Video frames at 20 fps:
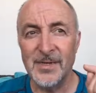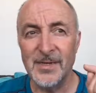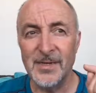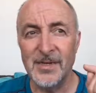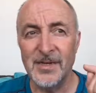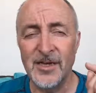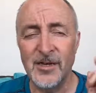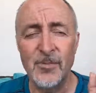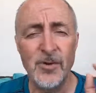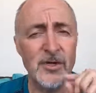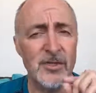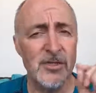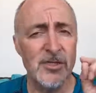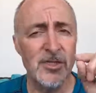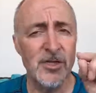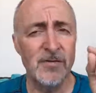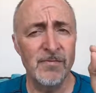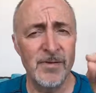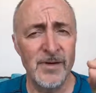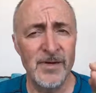you can work in the
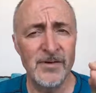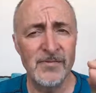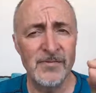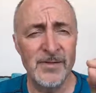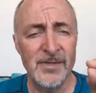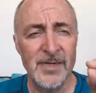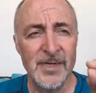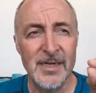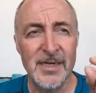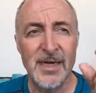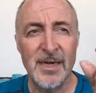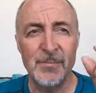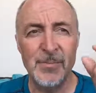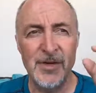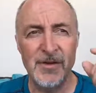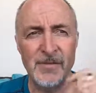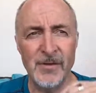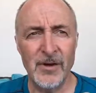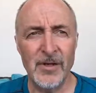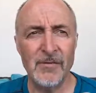self love, but
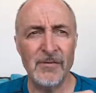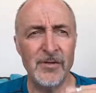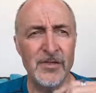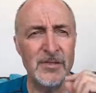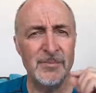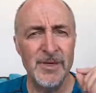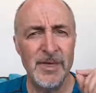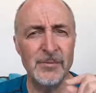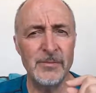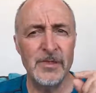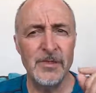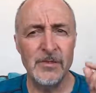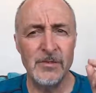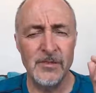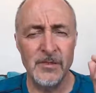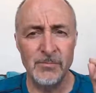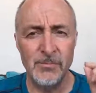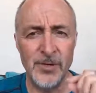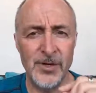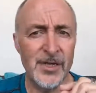you feel like you've got some, image,
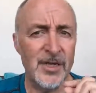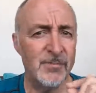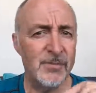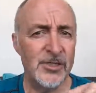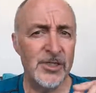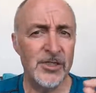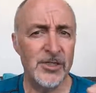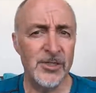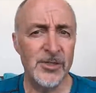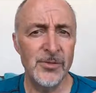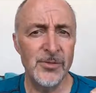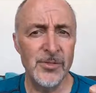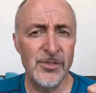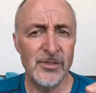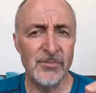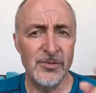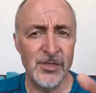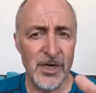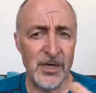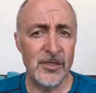some body image issues,
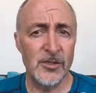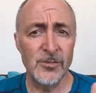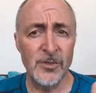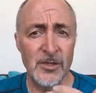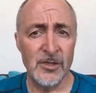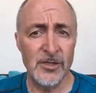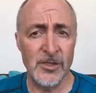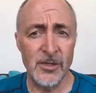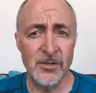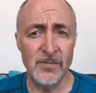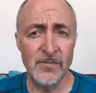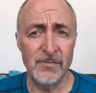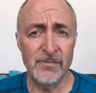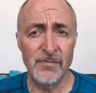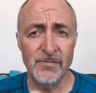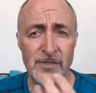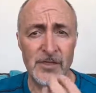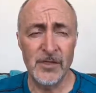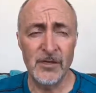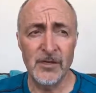some challenges with your self,
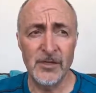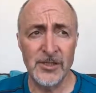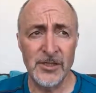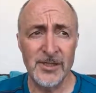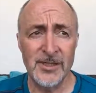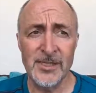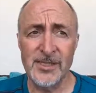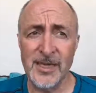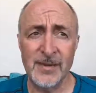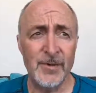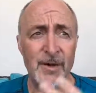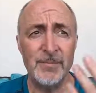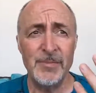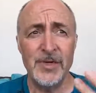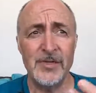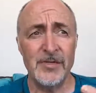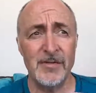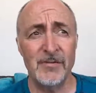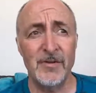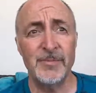your physiology. And this came up
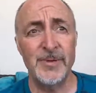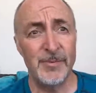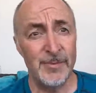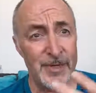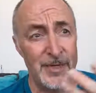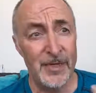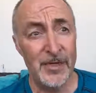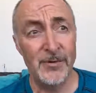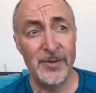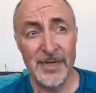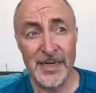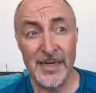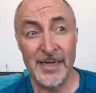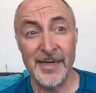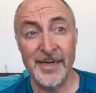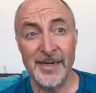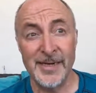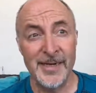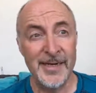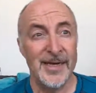because a lot of people I know in
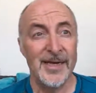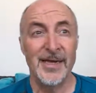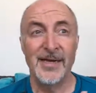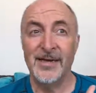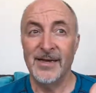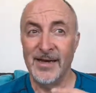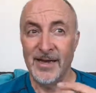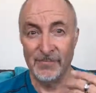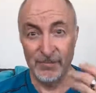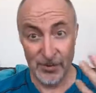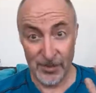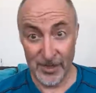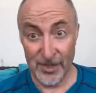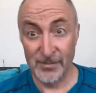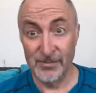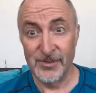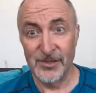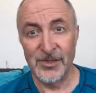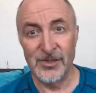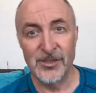LA have body
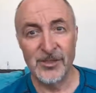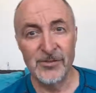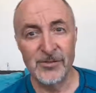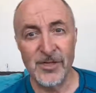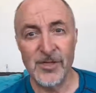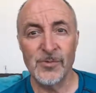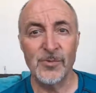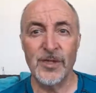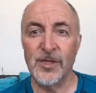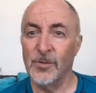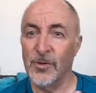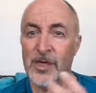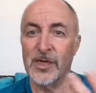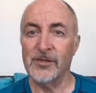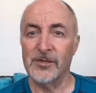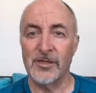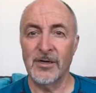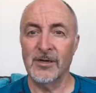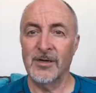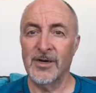image issues. That's why they're working
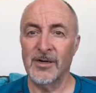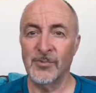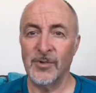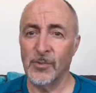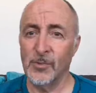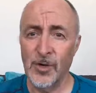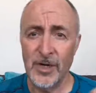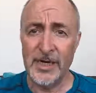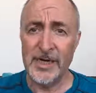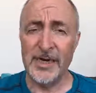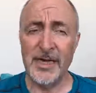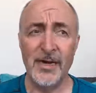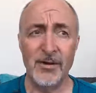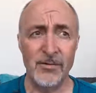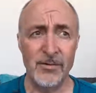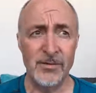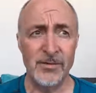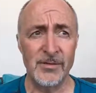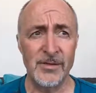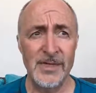so hard with working out
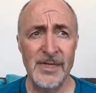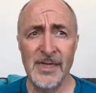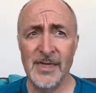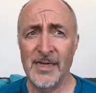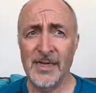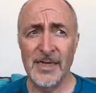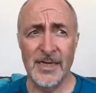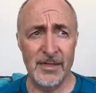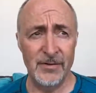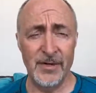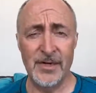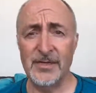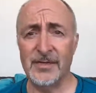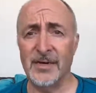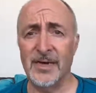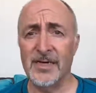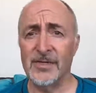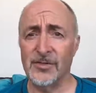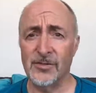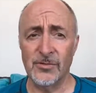or eating right
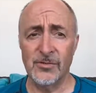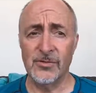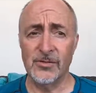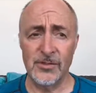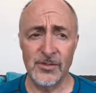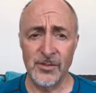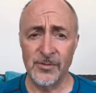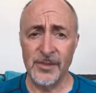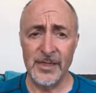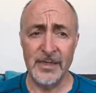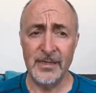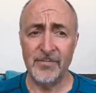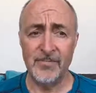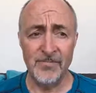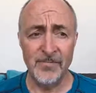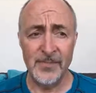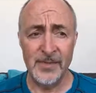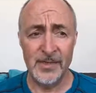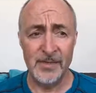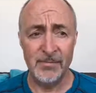diets or
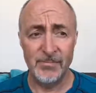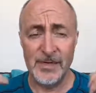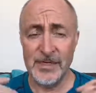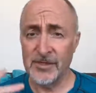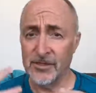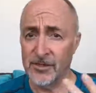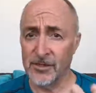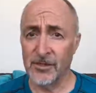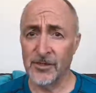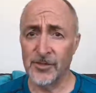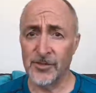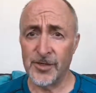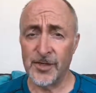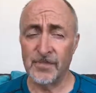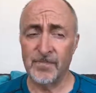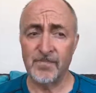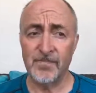doing plastic surgery